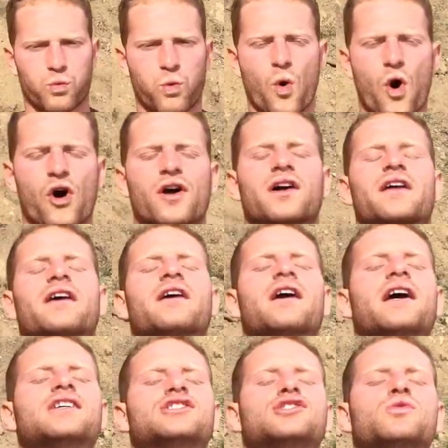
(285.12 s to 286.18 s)
walk,
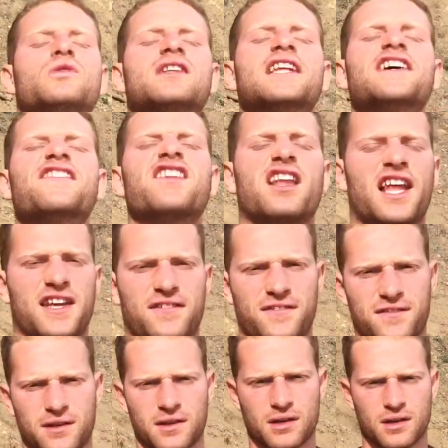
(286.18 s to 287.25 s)
as you live life.
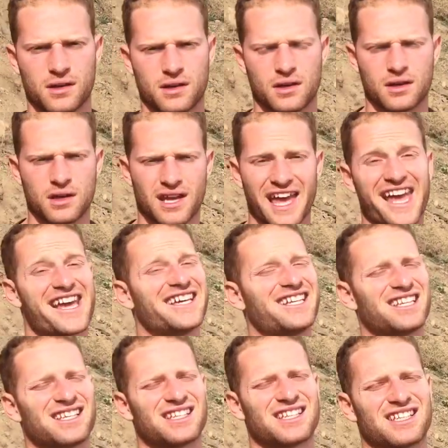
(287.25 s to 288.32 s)

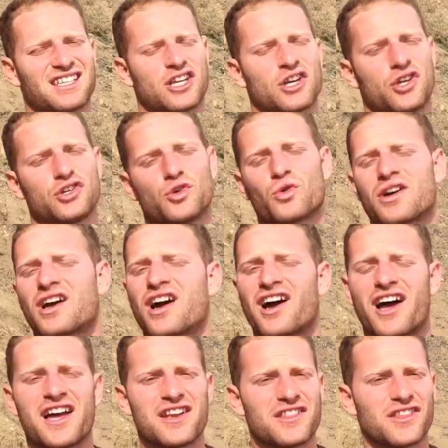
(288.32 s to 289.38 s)
And you'll
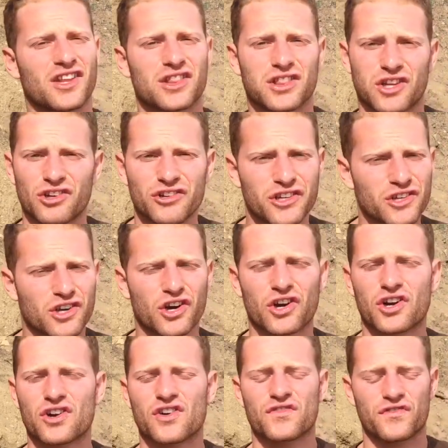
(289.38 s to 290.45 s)
cut the learning
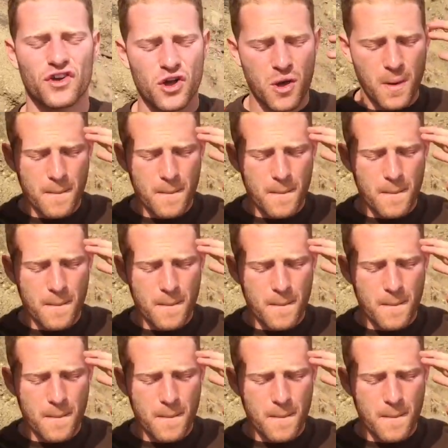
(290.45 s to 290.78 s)
curve